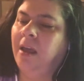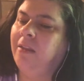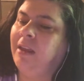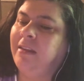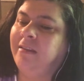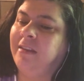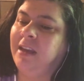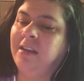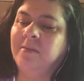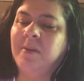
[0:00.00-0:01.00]
Then
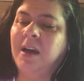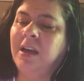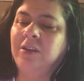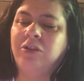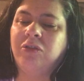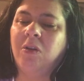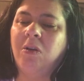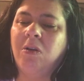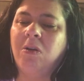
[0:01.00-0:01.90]
sings my soul,